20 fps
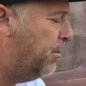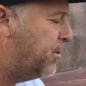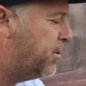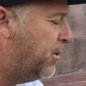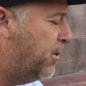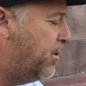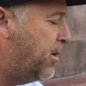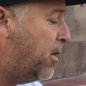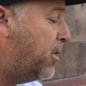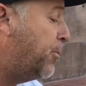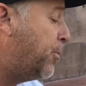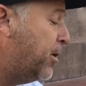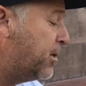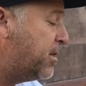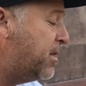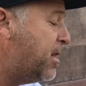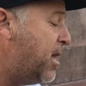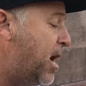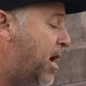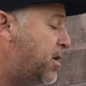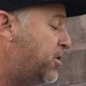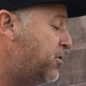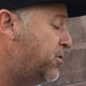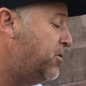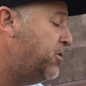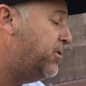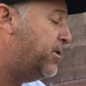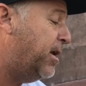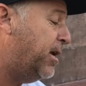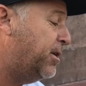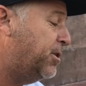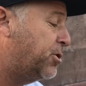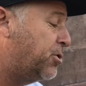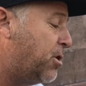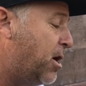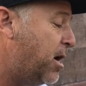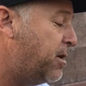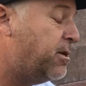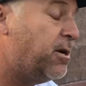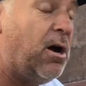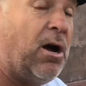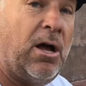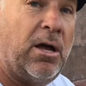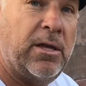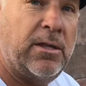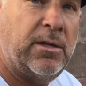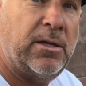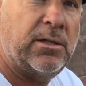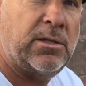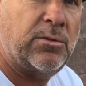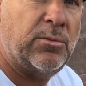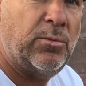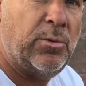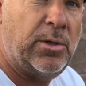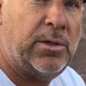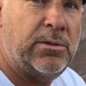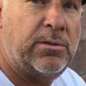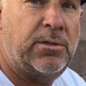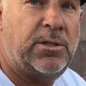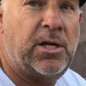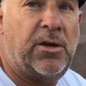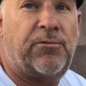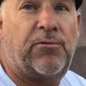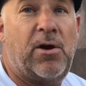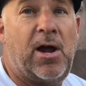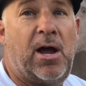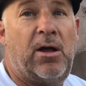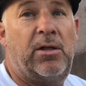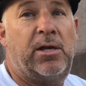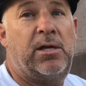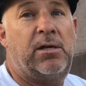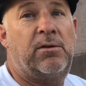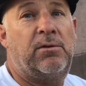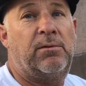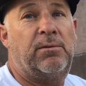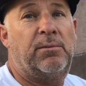So the other person that I knew that had tried to ollie this was Geoff Rowley,